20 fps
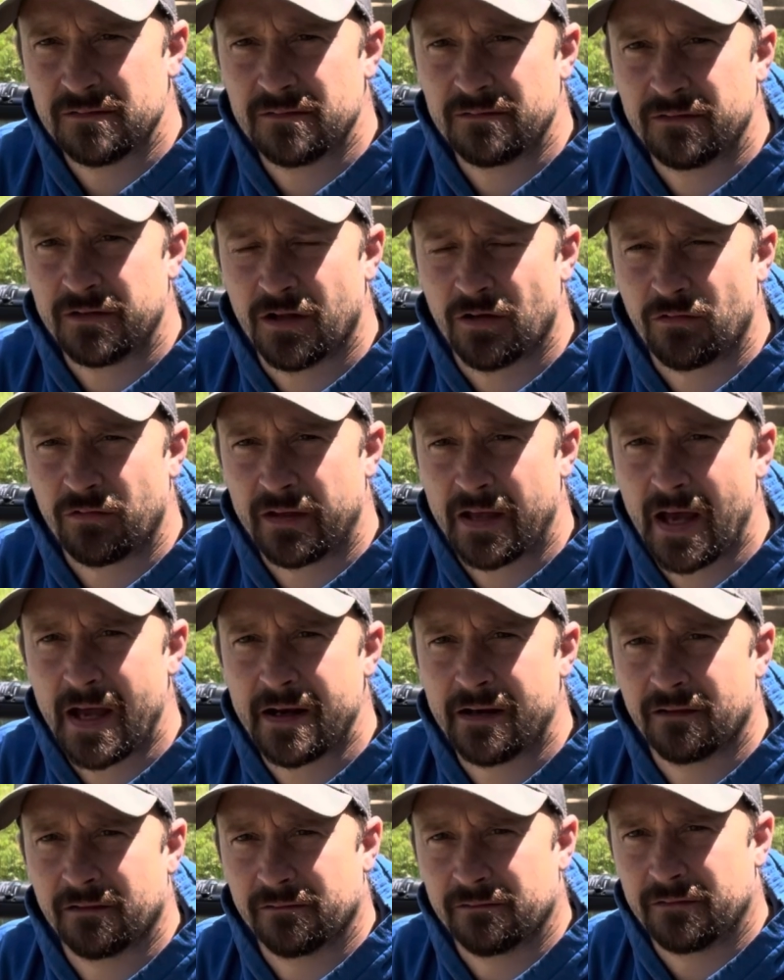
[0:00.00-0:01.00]
you know,
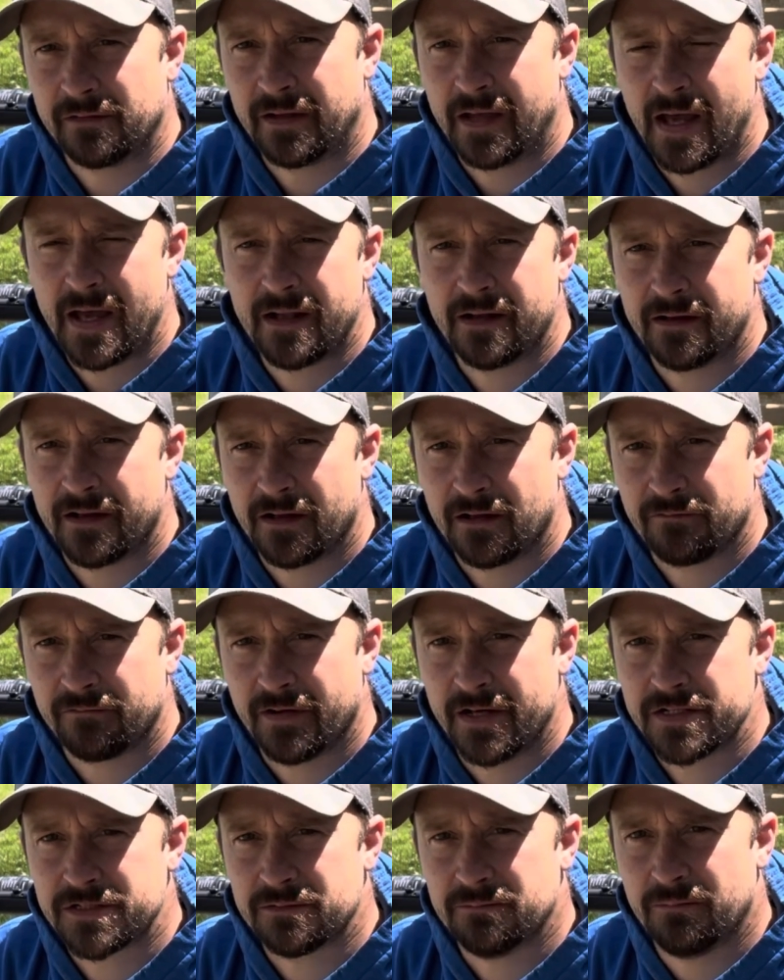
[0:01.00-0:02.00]
gaining
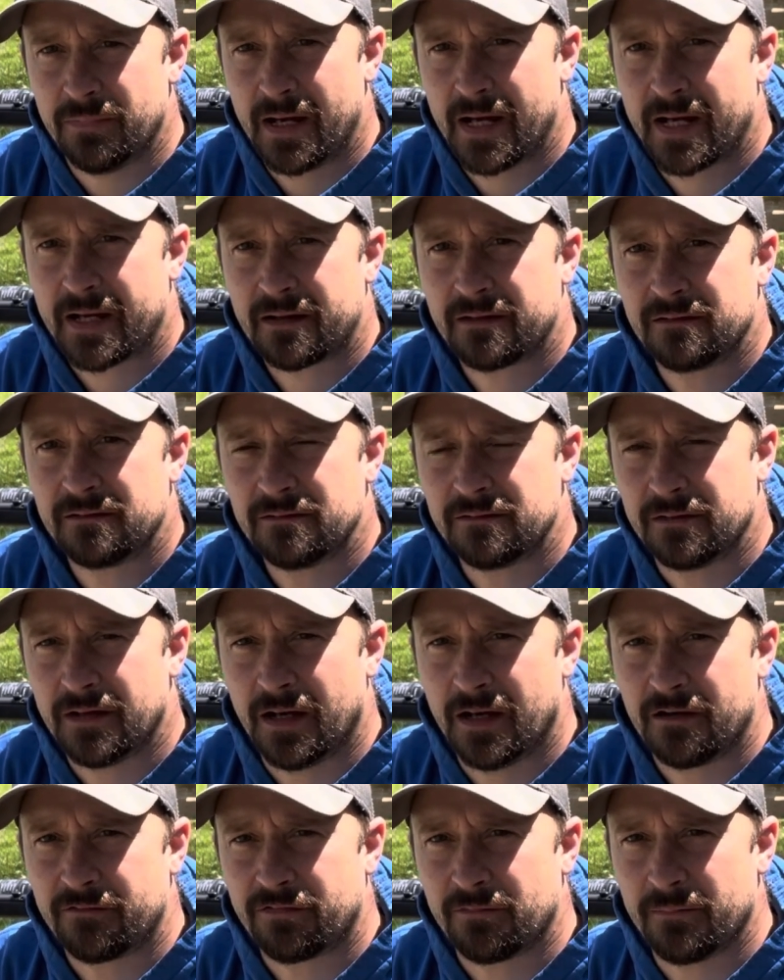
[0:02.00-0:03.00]
elevation back
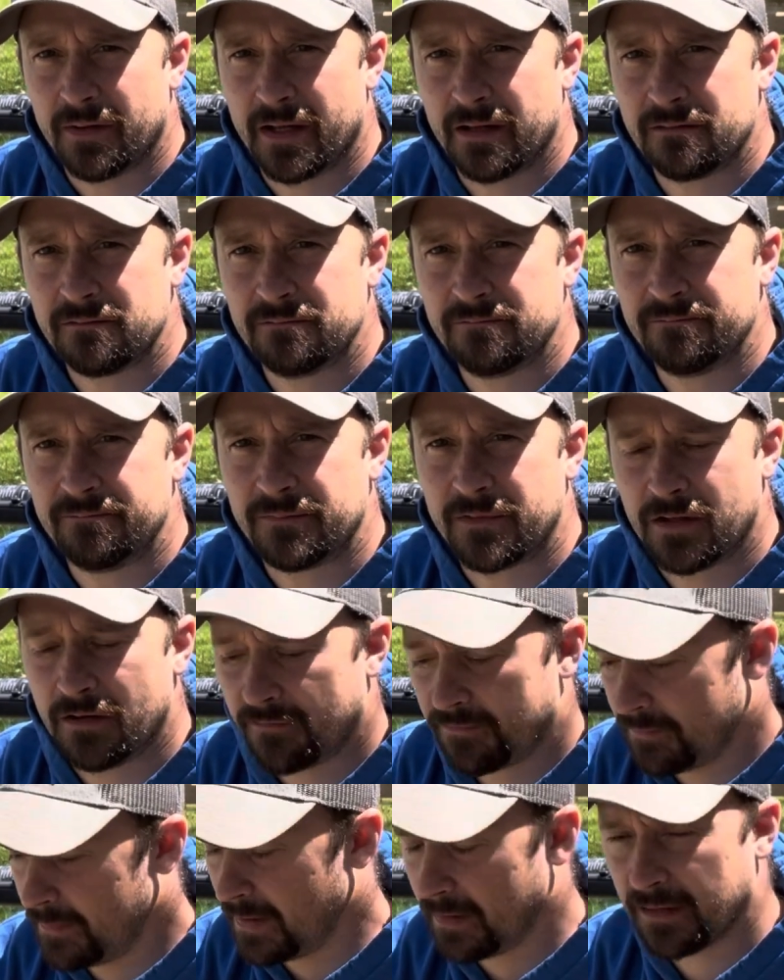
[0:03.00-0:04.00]
from that, you know,
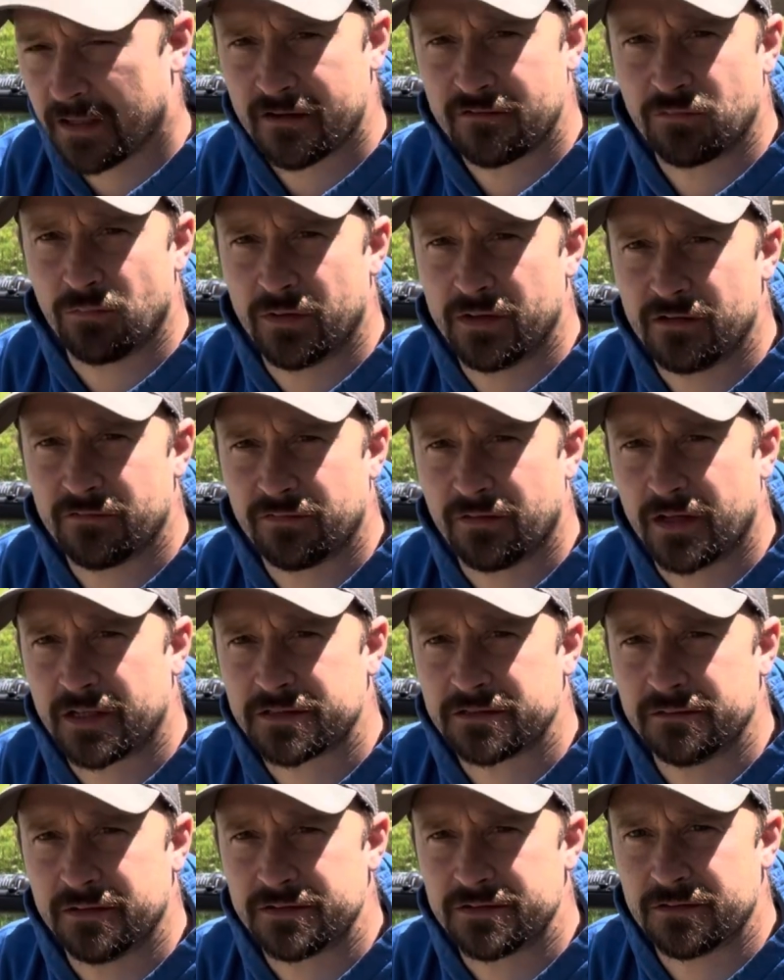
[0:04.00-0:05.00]
from that less wind
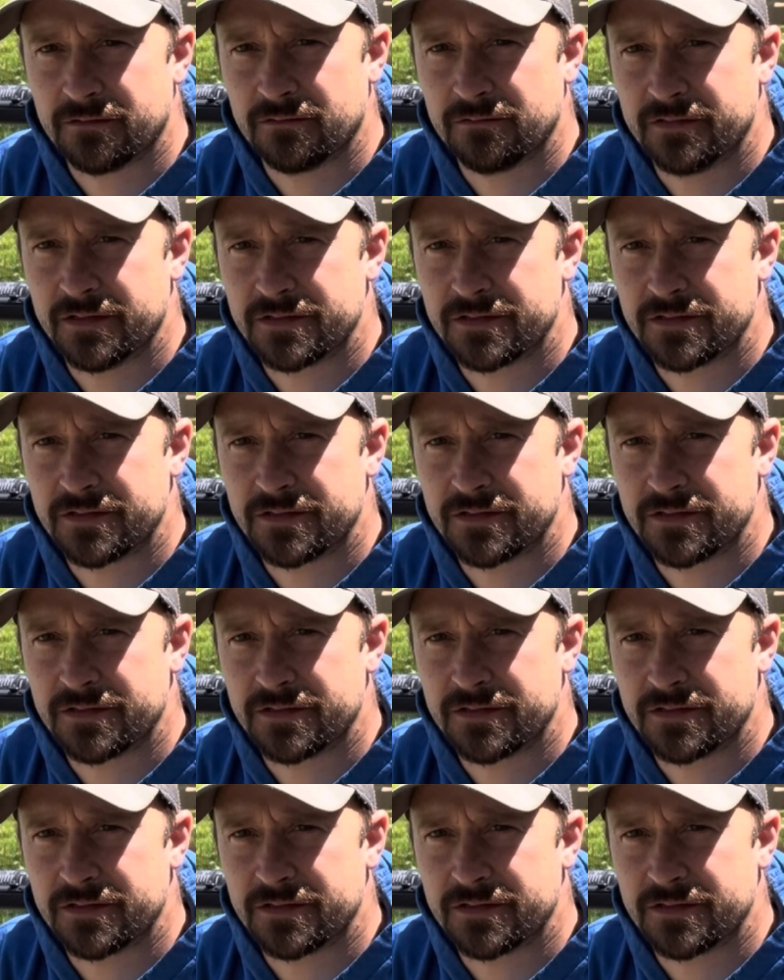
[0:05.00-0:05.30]
deflection that you're